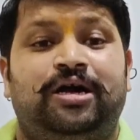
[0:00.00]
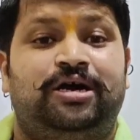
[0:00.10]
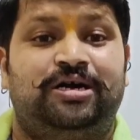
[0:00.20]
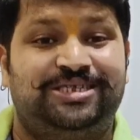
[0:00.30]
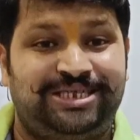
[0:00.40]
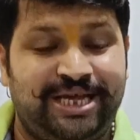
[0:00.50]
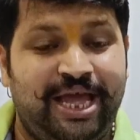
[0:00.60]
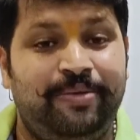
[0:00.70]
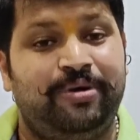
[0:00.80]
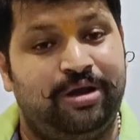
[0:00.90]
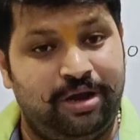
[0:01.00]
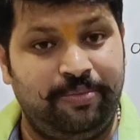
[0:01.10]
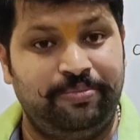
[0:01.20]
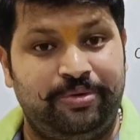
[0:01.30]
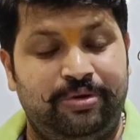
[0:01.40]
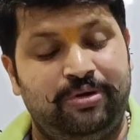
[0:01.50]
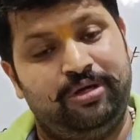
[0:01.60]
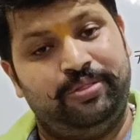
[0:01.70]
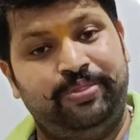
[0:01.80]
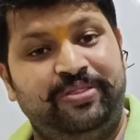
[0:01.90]
same number,
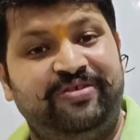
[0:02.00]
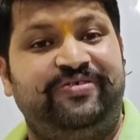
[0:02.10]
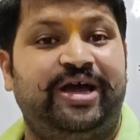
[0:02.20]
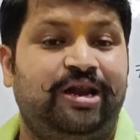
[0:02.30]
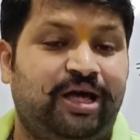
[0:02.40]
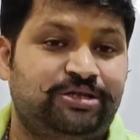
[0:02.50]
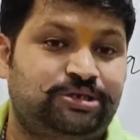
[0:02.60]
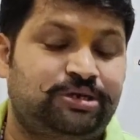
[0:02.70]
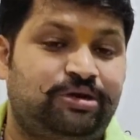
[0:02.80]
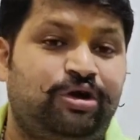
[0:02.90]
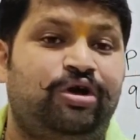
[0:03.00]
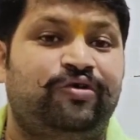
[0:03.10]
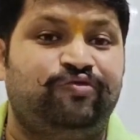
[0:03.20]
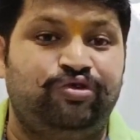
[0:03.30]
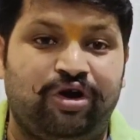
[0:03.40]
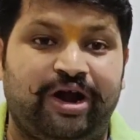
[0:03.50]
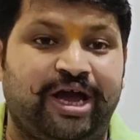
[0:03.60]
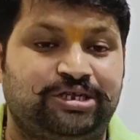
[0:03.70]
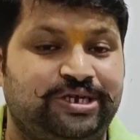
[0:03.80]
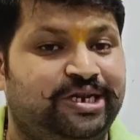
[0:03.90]
then the final answer would not
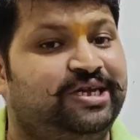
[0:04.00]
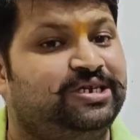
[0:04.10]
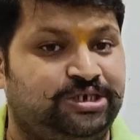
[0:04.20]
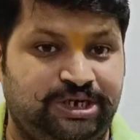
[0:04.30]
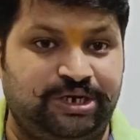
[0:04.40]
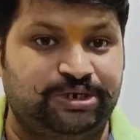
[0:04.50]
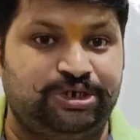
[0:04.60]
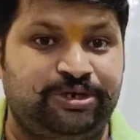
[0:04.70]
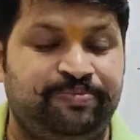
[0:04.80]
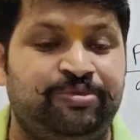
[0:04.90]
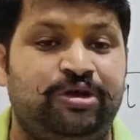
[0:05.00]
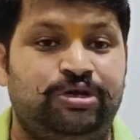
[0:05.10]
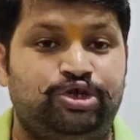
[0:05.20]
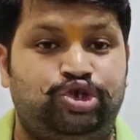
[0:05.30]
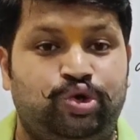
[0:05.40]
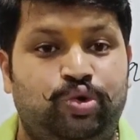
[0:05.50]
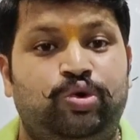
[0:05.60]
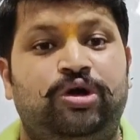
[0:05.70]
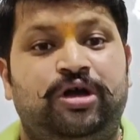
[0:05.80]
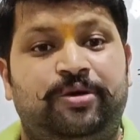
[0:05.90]
actually change. So
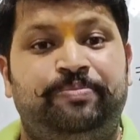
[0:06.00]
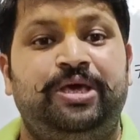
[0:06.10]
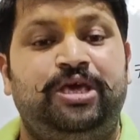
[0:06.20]
P